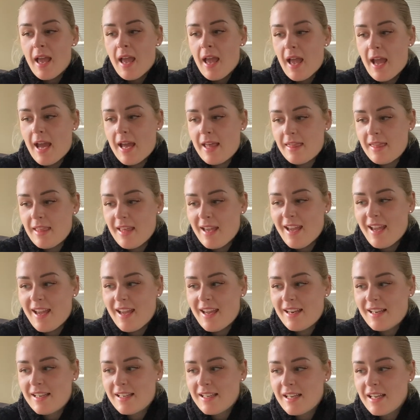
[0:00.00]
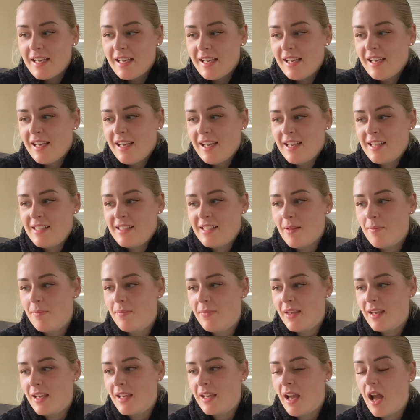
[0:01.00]
And then
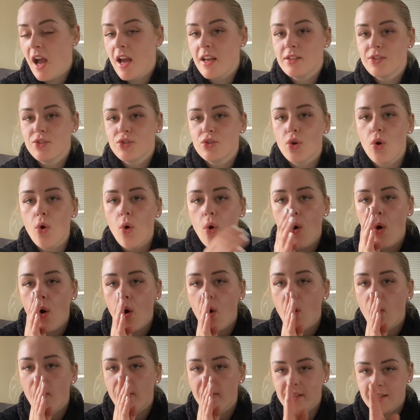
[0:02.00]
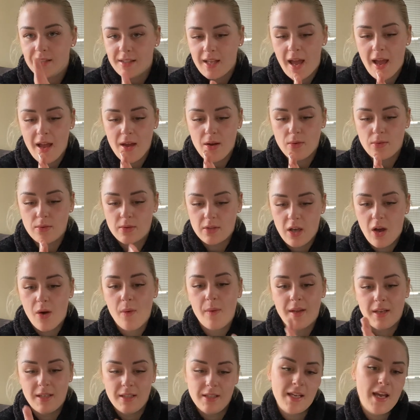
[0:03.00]
something, I saw the scales
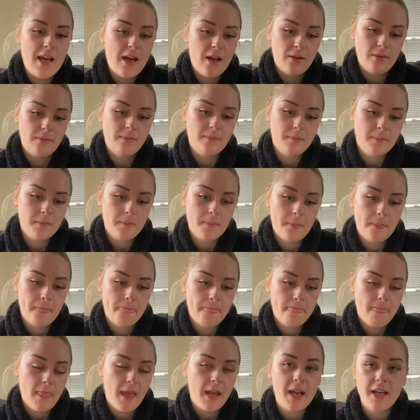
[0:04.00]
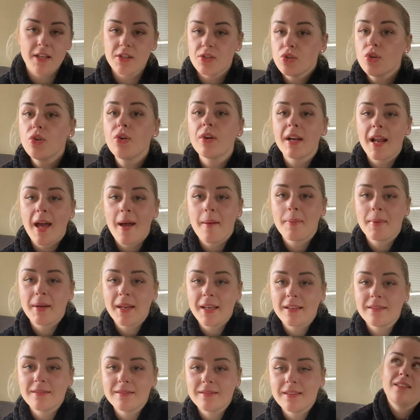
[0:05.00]
going down. Like, I saw it
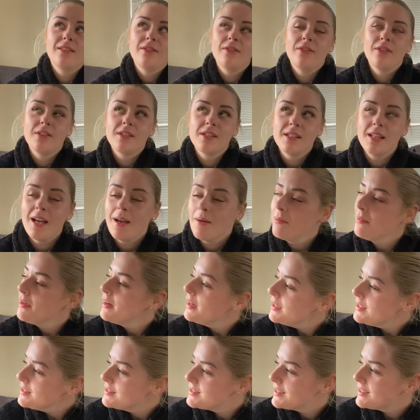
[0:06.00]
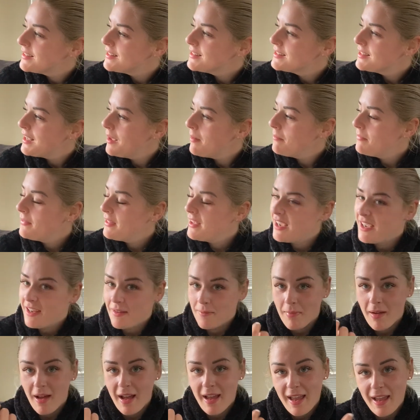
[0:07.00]
happening. For some reason, something
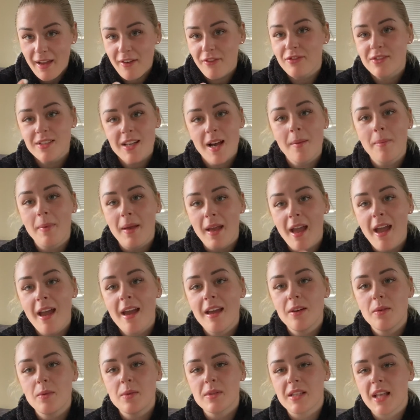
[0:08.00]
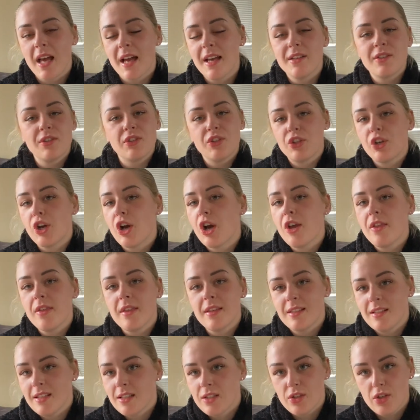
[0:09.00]
in my effed up head was like, no,
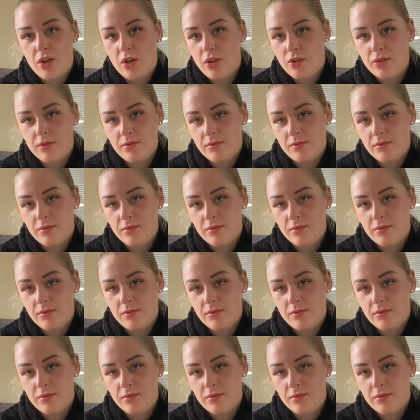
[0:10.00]
this is not